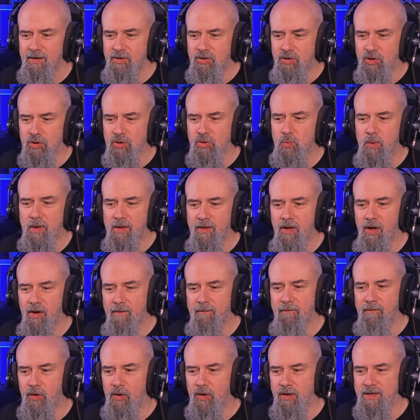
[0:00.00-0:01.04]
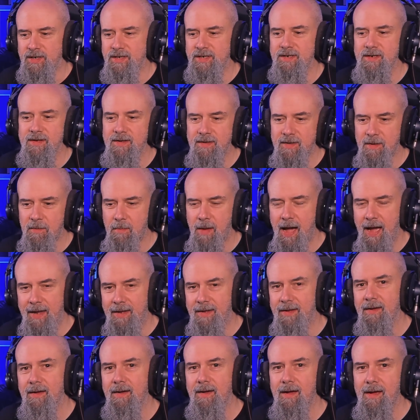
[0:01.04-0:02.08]
just with her voice, the
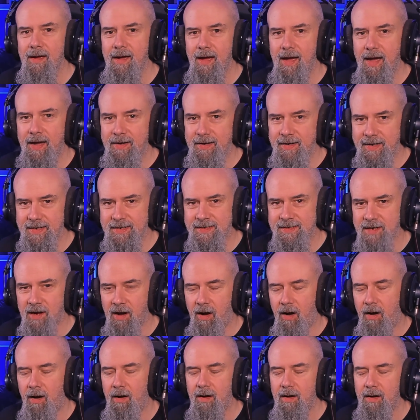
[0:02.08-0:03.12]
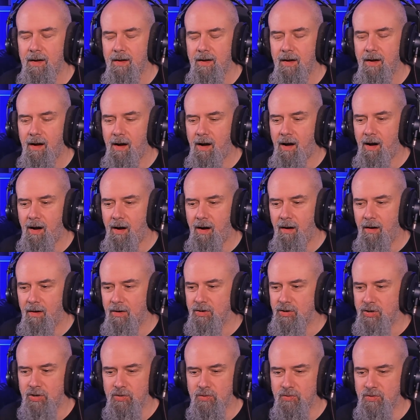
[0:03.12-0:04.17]
mic and the guitar are
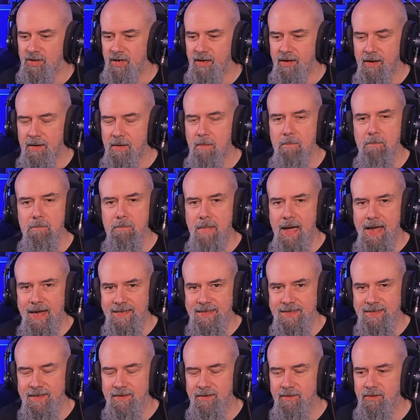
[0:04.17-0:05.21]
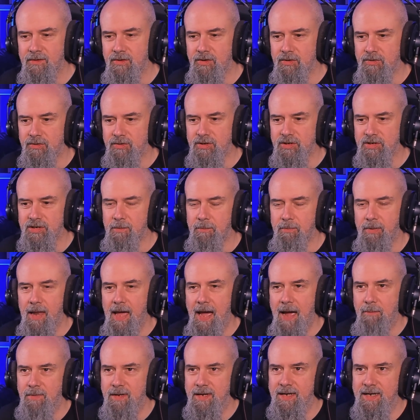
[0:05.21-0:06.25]
usually amazing. The
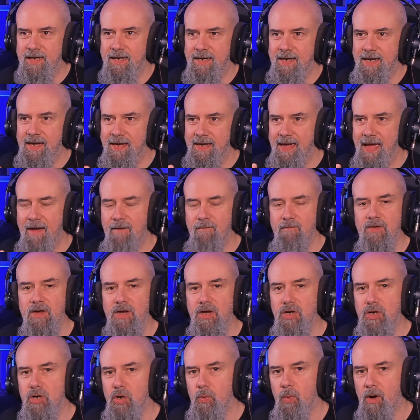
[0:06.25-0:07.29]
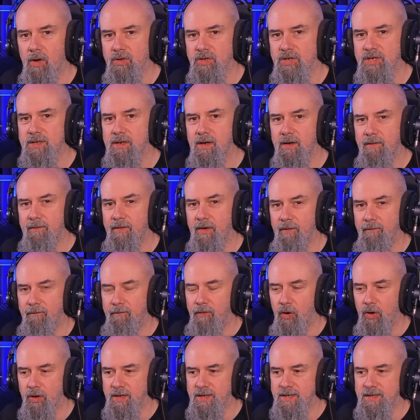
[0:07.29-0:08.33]
sublime, you can hear every nuance of her
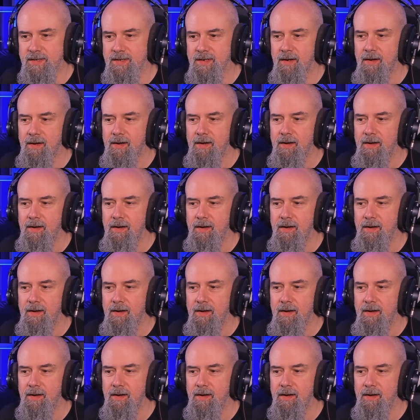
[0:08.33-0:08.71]
voice,